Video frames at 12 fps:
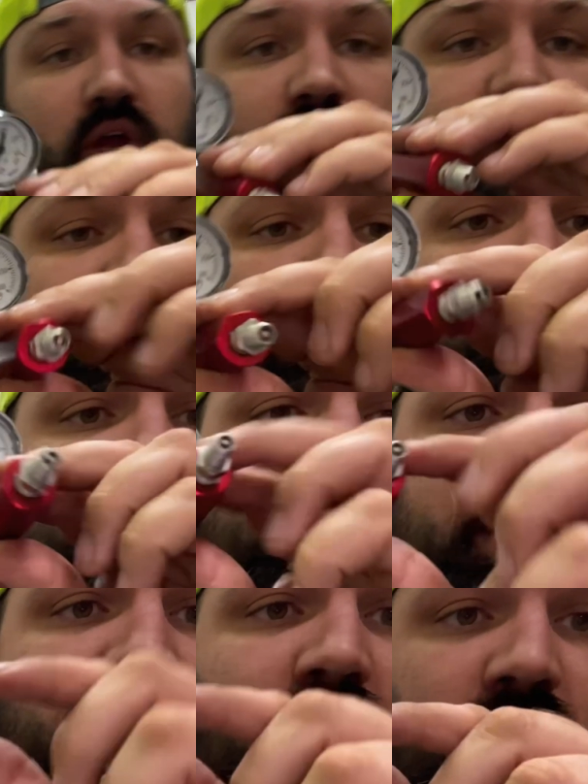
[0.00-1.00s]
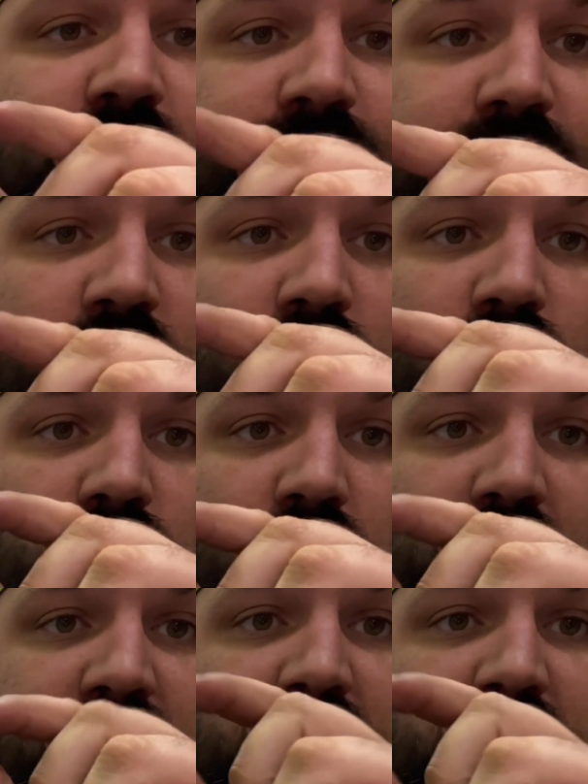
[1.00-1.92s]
So we've got our fill right